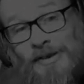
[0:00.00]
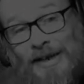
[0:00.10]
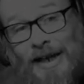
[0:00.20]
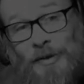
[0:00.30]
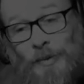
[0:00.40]
it's
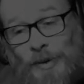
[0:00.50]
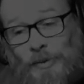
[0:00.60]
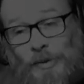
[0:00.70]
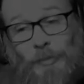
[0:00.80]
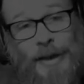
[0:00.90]
how we
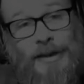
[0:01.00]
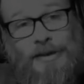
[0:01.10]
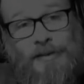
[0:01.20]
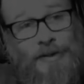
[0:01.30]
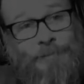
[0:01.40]
will make a
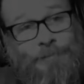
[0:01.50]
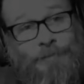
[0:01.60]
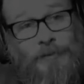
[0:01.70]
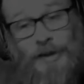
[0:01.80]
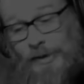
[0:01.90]
living
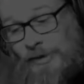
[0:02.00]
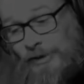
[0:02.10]
as